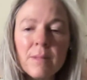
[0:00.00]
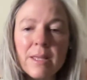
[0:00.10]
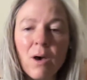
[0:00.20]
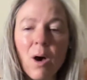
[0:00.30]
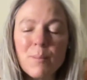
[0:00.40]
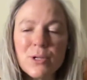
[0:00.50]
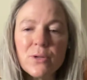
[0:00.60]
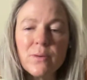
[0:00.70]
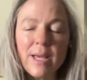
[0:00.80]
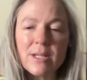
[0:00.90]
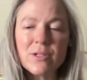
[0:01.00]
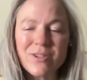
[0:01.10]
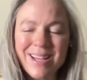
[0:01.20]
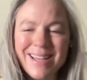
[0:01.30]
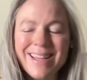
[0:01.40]
Our optional
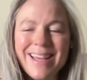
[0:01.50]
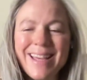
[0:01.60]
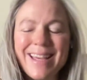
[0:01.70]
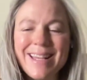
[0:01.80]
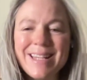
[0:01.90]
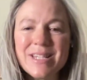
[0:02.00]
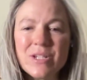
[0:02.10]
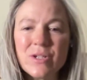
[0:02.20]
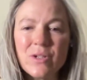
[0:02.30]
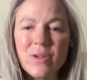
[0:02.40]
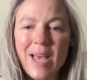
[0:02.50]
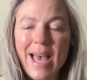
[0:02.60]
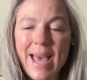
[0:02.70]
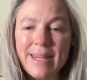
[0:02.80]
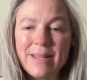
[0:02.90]
extra is to
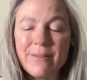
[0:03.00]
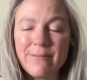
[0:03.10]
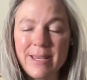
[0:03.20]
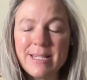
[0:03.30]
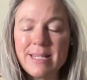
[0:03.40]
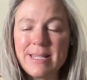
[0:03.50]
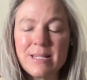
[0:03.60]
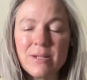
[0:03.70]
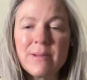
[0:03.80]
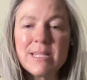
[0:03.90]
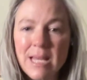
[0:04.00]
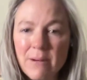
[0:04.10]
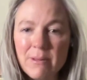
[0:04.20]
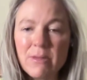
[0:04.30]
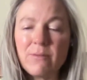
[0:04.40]
add in the feet to this. So we
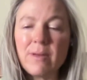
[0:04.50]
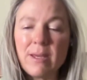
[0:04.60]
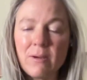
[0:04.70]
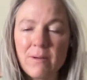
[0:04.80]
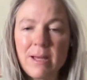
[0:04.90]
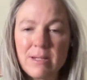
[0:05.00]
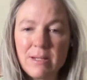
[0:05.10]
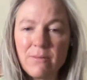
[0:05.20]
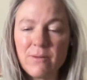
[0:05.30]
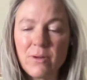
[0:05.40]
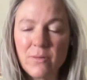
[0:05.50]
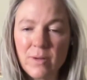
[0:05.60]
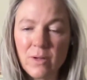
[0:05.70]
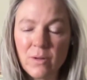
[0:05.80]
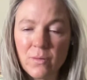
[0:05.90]
started with the feet grounding, for your
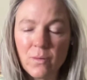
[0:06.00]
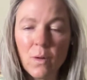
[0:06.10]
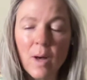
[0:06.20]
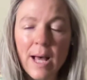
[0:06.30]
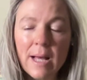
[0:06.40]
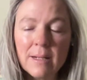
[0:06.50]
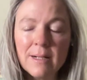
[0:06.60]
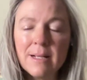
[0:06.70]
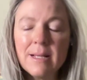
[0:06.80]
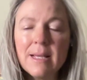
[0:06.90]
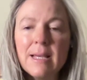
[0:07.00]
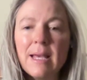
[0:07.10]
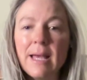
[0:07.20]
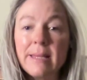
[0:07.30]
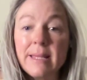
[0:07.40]
feet on the floor,
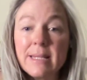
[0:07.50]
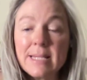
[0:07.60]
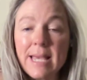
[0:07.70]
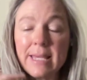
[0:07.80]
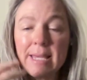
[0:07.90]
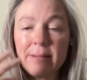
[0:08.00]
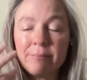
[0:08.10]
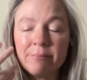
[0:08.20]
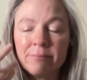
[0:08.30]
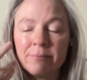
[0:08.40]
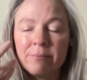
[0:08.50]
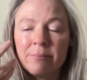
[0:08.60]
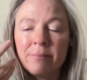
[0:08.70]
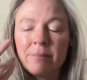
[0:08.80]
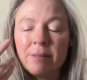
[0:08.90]
and then taking
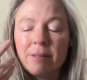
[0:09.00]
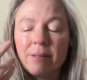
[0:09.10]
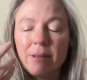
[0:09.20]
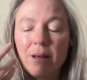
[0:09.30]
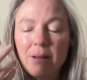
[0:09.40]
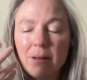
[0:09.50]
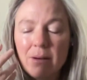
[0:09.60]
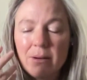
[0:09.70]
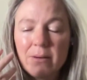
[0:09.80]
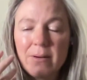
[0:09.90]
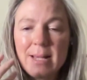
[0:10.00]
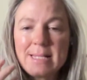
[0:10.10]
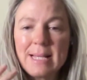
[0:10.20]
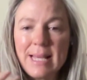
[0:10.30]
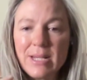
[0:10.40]
a longer
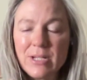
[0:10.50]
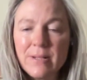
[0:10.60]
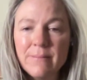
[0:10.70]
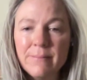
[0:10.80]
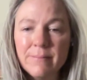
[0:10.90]
exhalation.